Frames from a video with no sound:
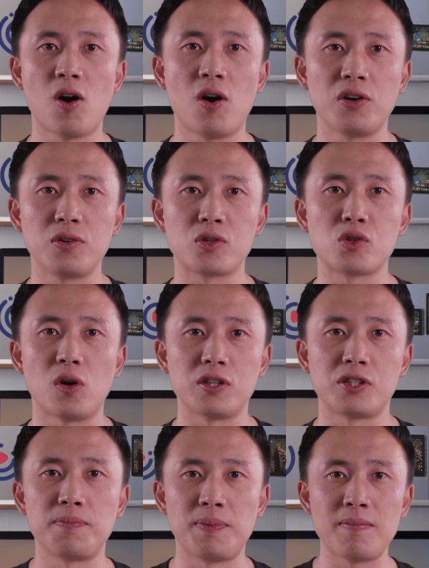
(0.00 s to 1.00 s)
audio
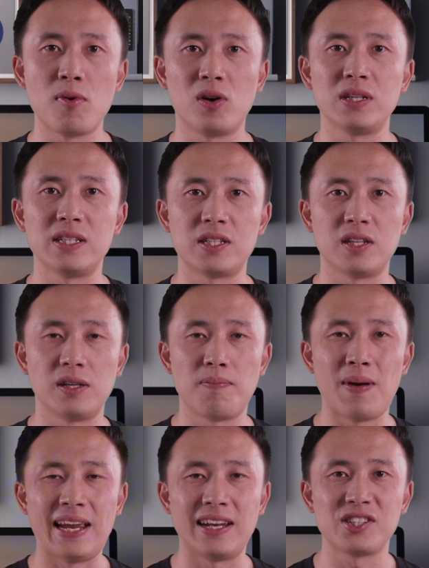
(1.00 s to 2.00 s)
source being monitored
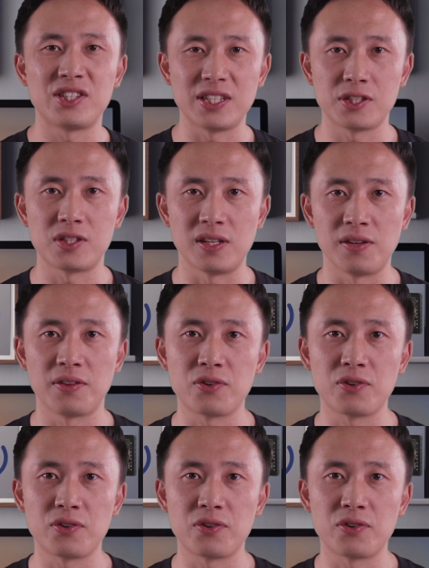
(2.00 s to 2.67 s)
by the system.